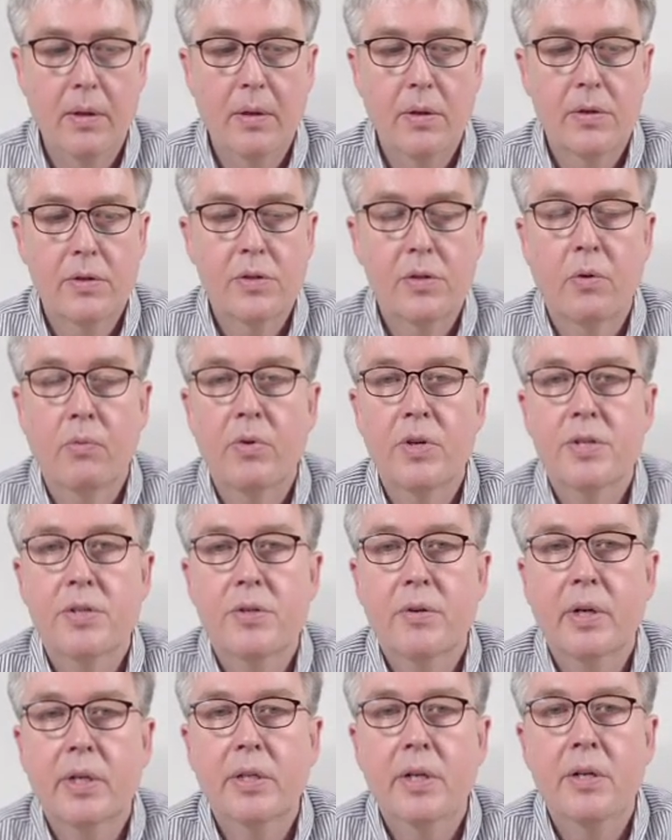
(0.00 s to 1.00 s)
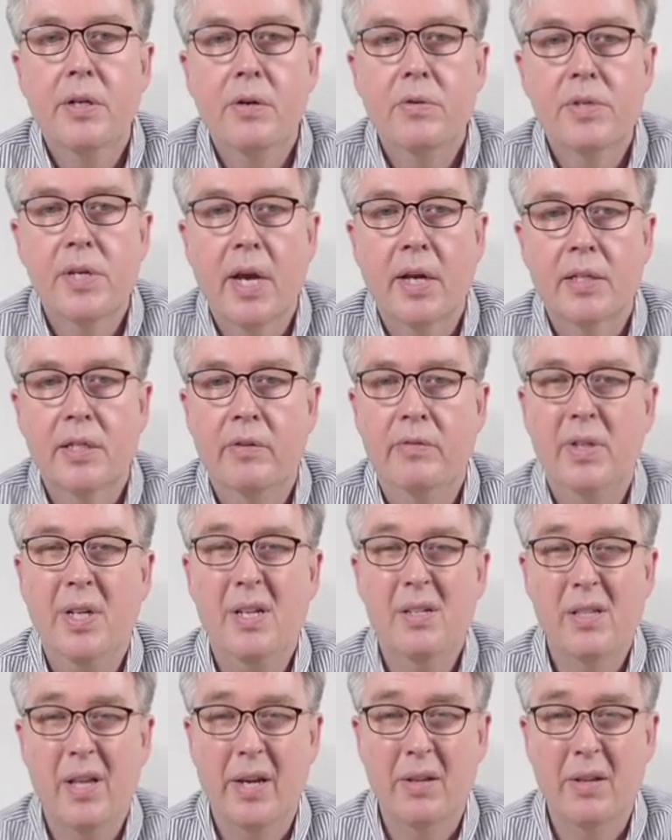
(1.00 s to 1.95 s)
So restricted use activities,